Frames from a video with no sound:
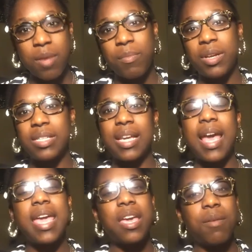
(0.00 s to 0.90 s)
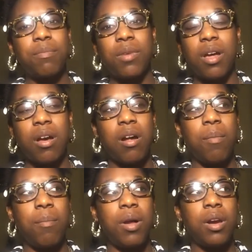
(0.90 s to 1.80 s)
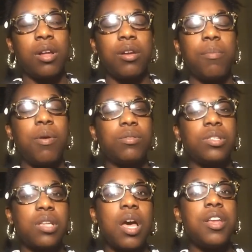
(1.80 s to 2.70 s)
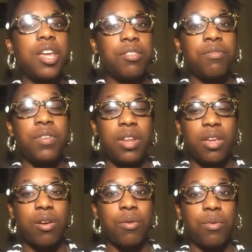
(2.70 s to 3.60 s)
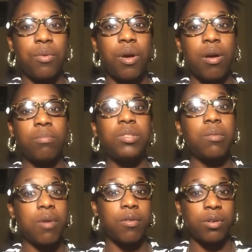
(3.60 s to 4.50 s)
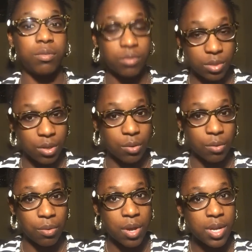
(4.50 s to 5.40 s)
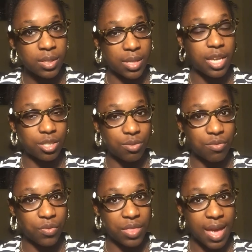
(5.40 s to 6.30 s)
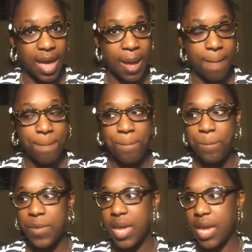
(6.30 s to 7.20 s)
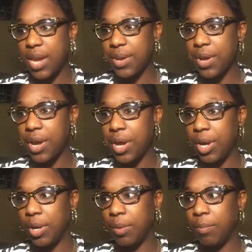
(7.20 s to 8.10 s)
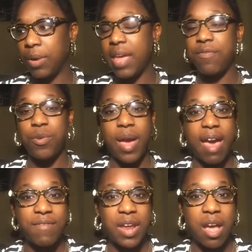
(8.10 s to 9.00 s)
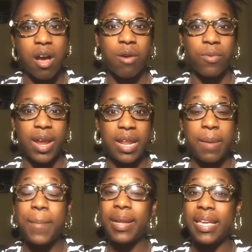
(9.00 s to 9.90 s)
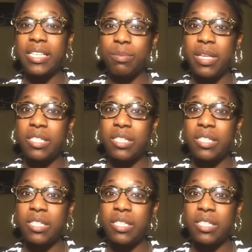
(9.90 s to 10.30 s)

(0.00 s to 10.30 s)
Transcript: because I am gonna post another video tomorrow, so stay tuned for that. And if you have not already, please